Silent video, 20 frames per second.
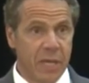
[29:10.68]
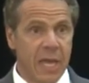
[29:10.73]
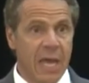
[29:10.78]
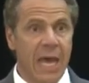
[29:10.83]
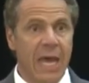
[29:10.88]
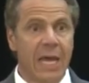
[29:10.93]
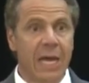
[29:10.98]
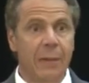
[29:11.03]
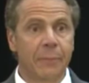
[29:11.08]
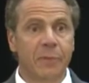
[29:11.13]

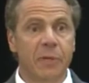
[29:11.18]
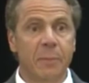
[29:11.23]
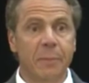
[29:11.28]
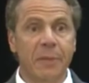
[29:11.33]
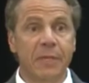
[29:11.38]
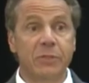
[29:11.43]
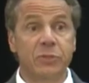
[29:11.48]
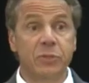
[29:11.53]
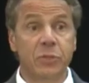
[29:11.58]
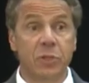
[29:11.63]
And I'm going to
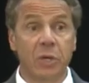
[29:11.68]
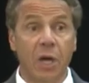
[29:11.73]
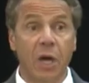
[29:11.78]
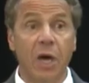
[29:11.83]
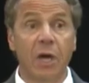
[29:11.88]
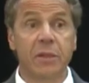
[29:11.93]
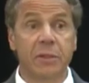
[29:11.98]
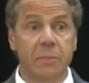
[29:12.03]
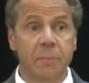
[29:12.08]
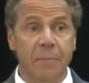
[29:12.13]
make sure
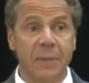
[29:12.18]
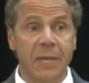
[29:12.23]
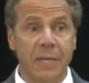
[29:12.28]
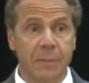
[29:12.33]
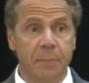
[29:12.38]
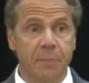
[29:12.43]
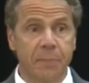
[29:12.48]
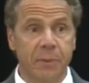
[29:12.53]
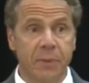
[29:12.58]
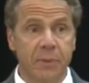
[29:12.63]
other
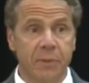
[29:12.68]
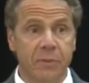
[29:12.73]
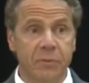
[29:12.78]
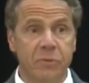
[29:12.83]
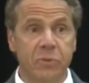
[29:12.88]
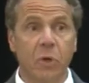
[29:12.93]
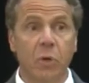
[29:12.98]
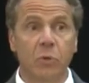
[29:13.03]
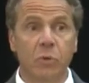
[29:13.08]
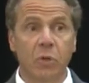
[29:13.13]
people
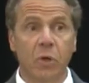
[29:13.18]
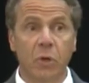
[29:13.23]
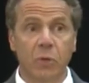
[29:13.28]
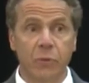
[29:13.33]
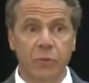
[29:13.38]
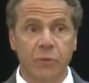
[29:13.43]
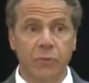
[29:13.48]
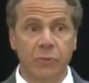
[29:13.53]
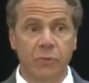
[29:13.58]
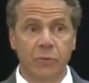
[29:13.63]
don't
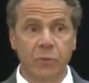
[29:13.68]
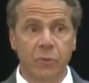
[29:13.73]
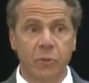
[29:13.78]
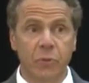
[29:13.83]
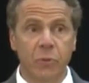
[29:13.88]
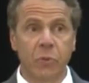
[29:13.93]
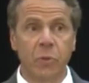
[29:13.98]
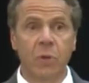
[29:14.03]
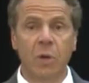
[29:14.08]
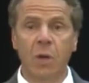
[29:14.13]
go
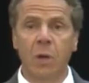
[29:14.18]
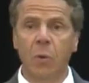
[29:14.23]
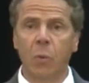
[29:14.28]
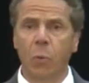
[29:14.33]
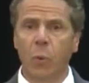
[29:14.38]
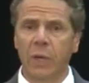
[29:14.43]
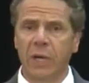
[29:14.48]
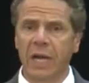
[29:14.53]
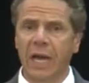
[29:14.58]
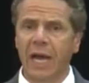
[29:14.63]
through
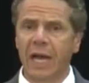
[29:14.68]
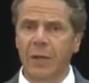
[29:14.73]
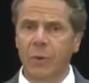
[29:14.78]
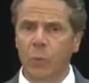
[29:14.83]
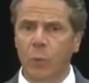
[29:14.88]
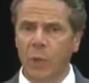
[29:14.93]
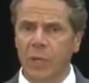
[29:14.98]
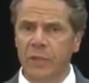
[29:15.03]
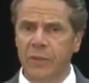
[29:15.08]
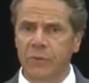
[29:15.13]
what I
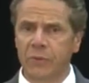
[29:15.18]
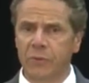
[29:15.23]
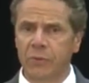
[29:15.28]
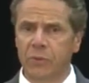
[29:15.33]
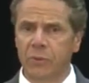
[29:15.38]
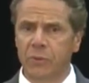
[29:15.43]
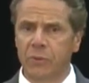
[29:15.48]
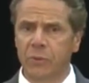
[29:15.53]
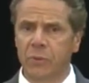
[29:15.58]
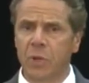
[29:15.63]
went
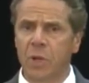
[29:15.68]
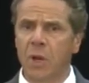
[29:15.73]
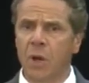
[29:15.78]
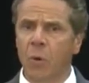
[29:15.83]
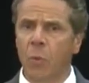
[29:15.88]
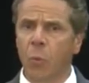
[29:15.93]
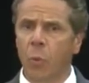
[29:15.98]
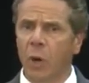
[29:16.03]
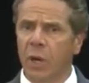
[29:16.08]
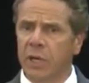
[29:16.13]
through.
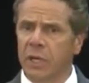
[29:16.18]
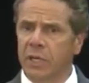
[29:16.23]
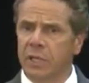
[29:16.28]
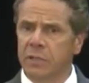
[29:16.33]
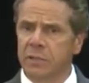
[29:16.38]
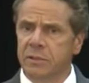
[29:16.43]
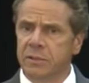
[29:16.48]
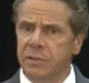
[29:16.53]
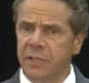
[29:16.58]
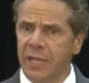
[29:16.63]
What
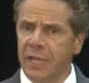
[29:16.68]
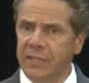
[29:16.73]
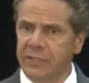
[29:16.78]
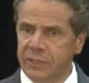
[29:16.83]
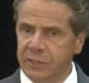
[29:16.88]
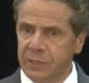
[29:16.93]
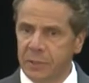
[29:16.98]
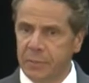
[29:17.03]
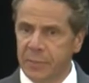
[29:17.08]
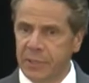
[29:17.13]
a
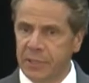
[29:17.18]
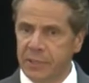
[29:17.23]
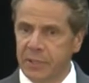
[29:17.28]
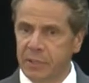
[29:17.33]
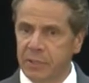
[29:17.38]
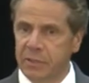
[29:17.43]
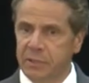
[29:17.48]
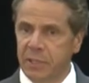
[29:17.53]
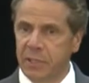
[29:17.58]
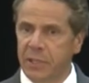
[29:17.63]
testament
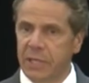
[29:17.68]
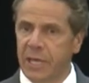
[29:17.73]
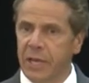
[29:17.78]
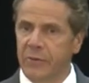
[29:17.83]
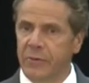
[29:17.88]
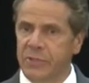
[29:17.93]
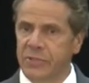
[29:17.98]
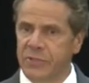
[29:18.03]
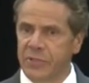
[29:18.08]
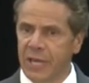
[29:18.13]
to
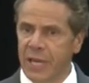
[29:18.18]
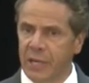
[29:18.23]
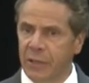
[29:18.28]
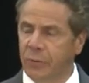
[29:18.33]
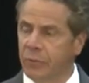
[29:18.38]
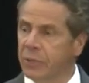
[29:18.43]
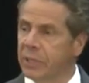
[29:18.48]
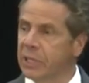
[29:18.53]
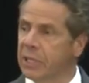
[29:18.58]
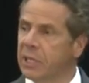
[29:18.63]
their
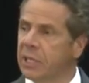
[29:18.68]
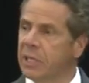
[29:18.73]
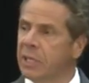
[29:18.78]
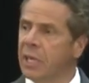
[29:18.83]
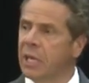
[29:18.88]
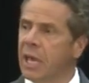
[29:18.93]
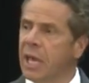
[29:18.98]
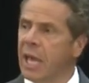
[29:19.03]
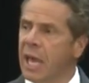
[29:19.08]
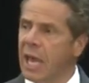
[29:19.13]
integrity
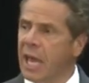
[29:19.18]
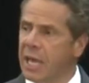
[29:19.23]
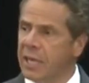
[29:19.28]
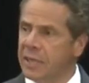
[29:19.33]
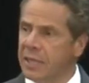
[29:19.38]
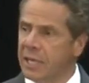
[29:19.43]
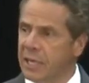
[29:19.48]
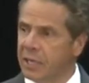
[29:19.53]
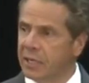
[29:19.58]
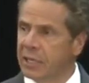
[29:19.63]

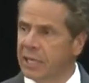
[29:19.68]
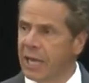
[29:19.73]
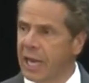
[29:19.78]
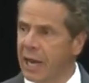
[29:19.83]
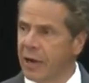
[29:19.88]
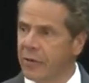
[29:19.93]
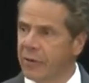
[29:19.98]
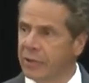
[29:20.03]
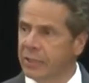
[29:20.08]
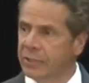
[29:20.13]
and their
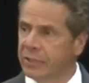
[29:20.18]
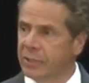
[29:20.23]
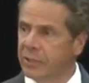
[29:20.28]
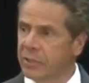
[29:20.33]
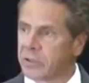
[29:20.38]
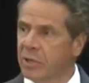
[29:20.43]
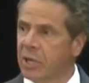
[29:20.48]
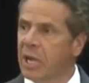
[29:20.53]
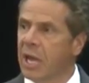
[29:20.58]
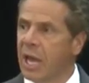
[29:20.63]

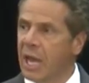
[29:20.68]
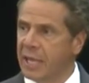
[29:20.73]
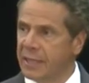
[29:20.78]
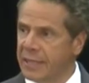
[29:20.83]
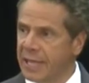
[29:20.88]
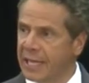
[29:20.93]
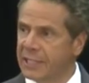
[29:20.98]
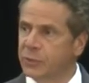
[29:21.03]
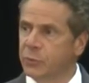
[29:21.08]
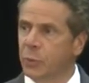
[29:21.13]
character.
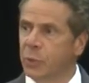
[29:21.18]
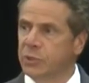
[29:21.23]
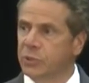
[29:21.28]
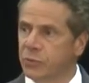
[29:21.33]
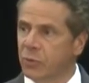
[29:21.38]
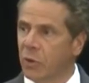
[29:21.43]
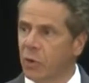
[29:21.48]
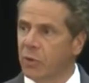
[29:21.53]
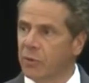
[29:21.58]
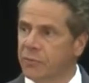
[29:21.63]
And that's what
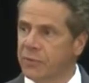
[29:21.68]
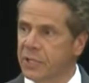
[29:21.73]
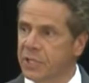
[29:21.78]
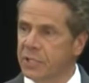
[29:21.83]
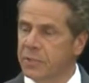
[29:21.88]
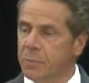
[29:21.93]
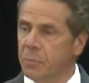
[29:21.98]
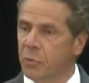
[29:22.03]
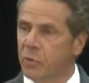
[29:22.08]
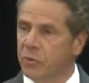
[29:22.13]
drove
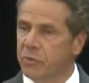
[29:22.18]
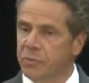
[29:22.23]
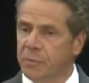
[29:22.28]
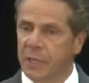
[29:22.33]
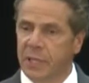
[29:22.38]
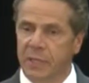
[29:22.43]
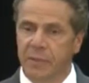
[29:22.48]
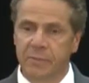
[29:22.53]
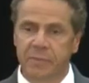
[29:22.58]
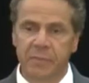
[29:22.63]
this
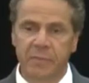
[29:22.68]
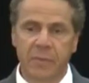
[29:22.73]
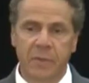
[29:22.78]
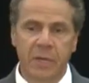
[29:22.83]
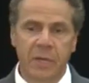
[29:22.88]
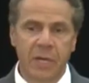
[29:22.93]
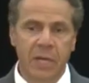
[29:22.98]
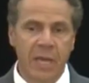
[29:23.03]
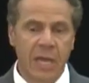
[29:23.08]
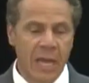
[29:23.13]
movement.
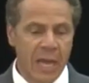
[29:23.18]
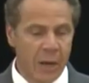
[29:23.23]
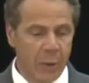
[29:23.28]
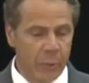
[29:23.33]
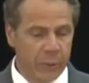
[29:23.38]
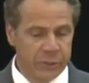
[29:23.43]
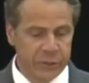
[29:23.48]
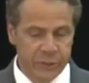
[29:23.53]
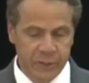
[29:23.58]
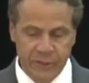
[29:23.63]

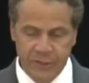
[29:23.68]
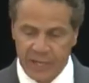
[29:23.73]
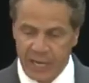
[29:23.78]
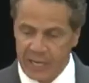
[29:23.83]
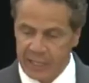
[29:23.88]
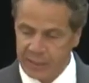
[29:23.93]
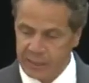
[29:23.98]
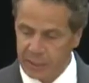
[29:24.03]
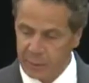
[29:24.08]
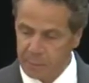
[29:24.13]
And we should
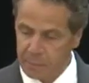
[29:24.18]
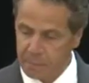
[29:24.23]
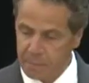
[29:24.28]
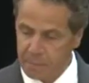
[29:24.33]
thank them.